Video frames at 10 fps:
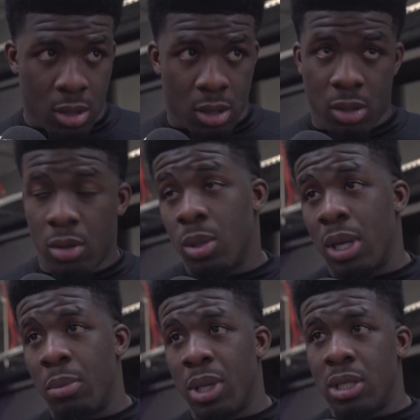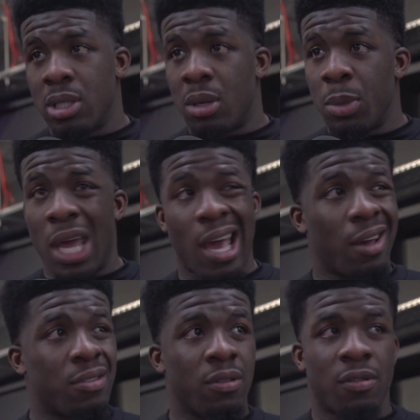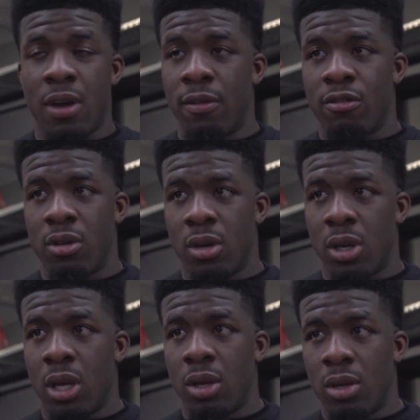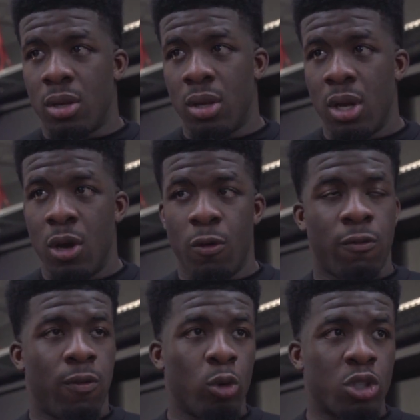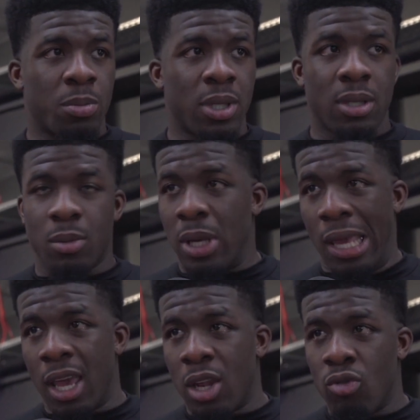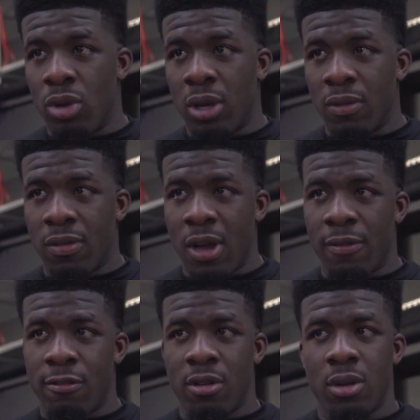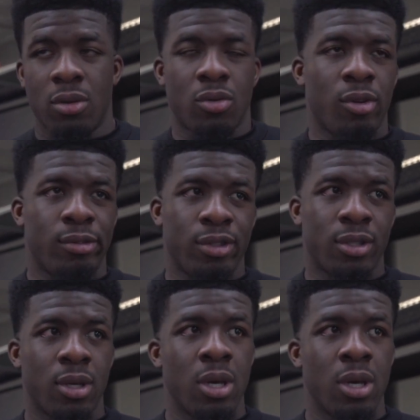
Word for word: I don't know what that means. Does that mean I have to fight for it? Are they going to force me to get in the ring and fight for it? Who knows?